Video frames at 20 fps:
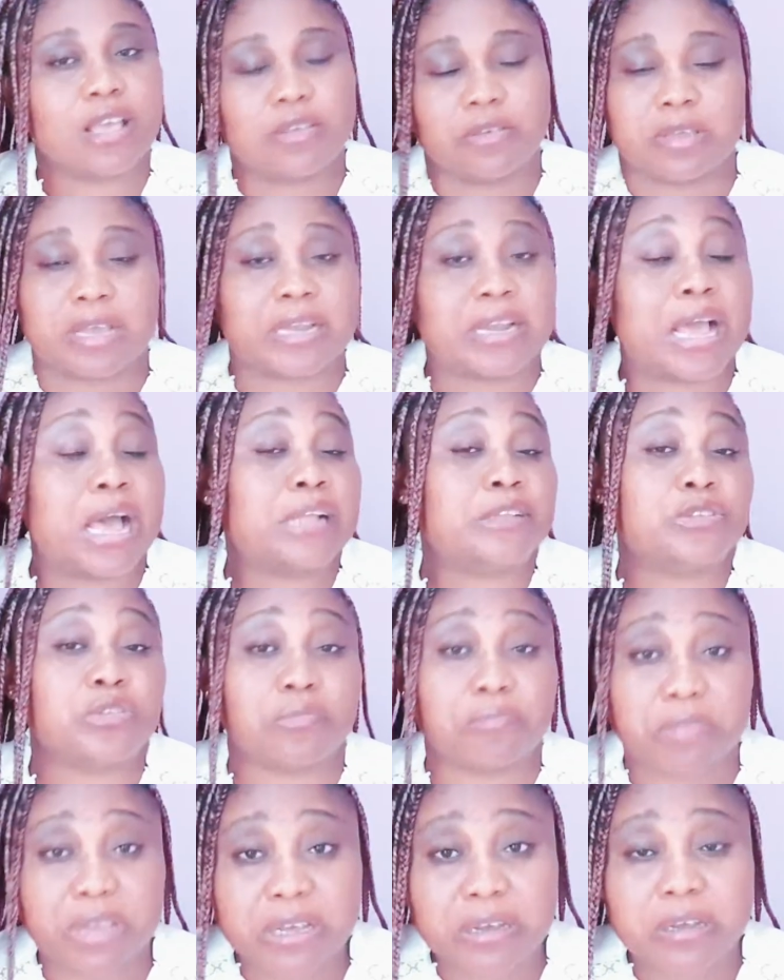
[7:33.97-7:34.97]
You can have
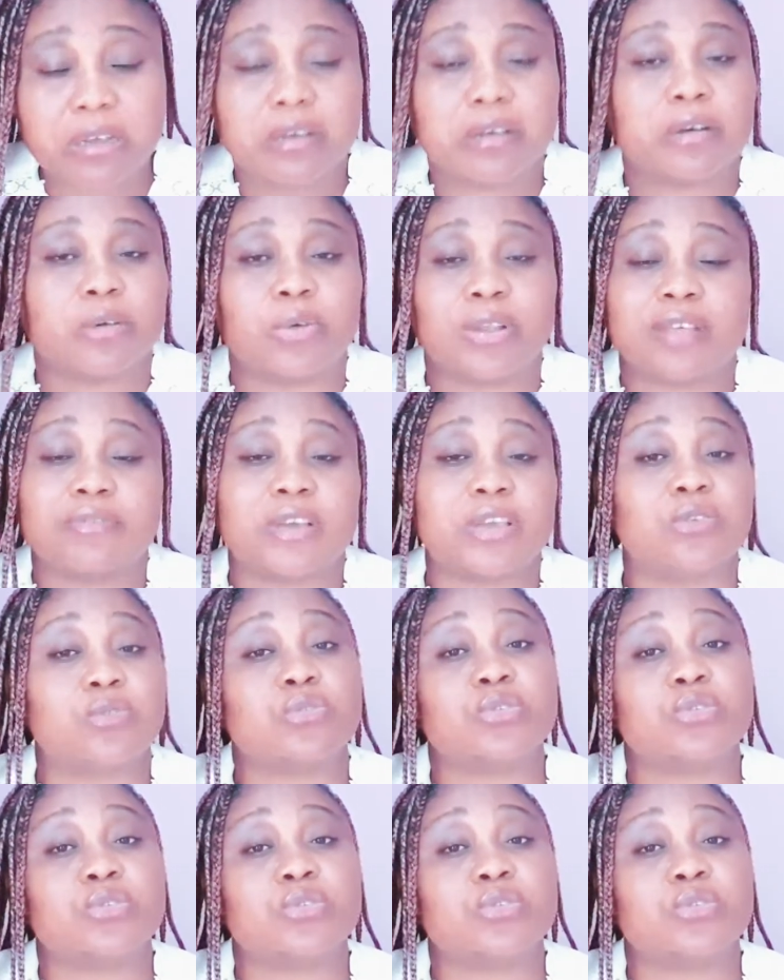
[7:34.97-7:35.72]
your milk or whatever you